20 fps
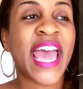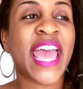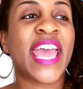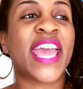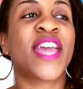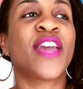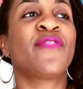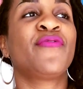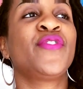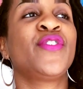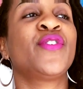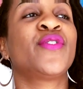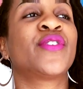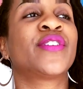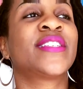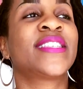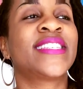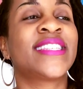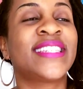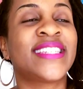If you are
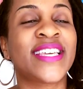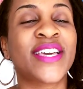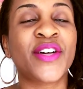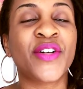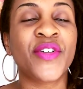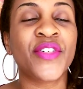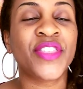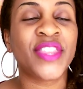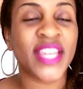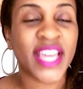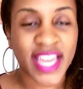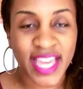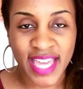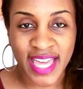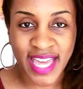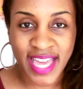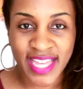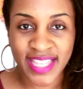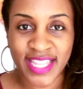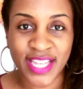still
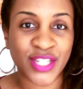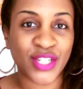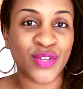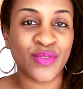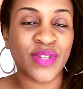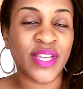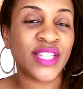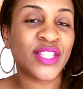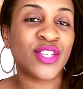thinking that you need